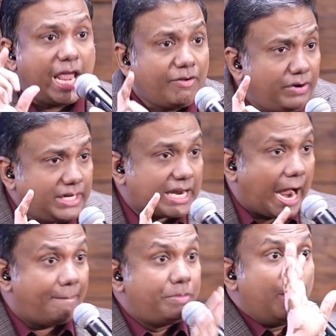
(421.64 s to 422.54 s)
every
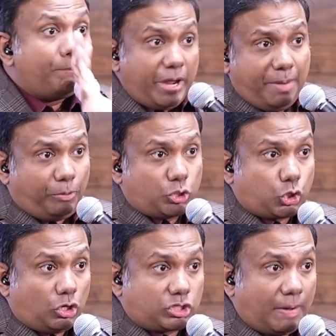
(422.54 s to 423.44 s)
time people
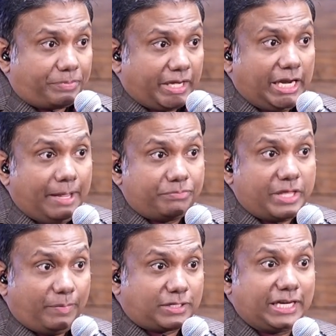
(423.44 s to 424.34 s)
saw something in him,
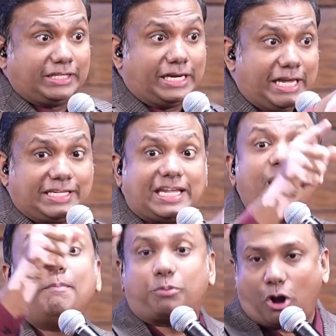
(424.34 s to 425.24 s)
they were saying that he is
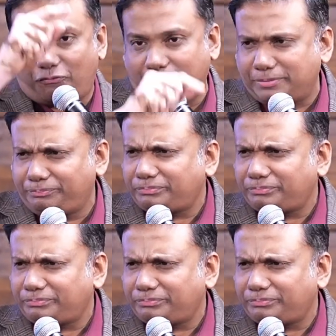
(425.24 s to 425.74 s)
a prophet.